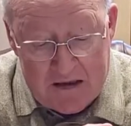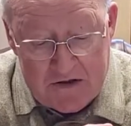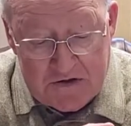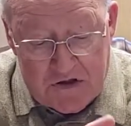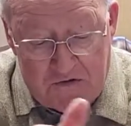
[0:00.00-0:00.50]

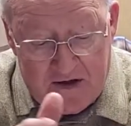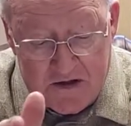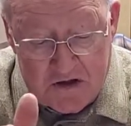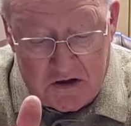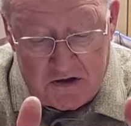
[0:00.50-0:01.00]
So they're
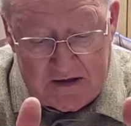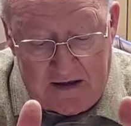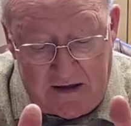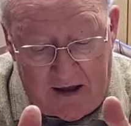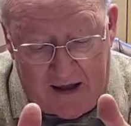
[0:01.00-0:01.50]

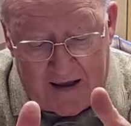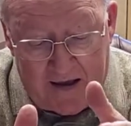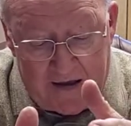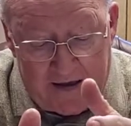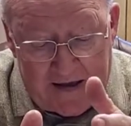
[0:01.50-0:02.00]
talking,
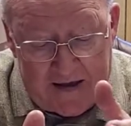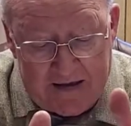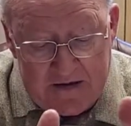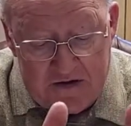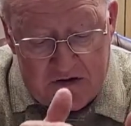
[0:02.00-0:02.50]
and
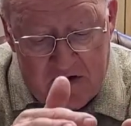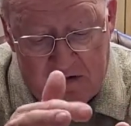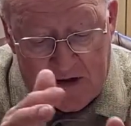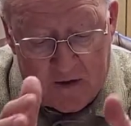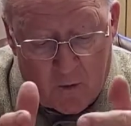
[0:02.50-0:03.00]
as
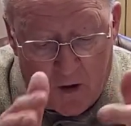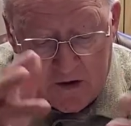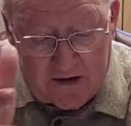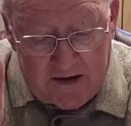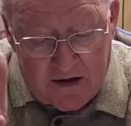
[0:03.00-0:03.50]
they're
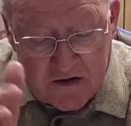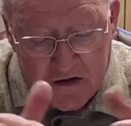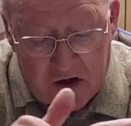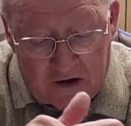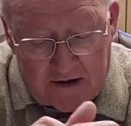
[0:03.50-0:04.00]
walking and
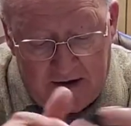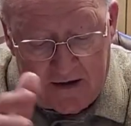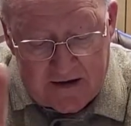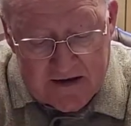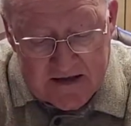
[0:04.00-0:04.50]
talking
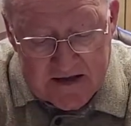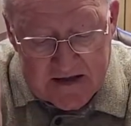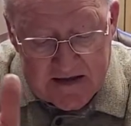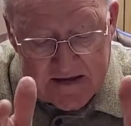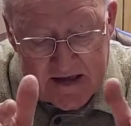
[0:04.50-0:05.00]
and
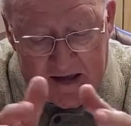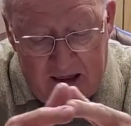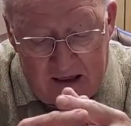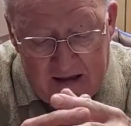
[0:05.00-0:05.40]
discussing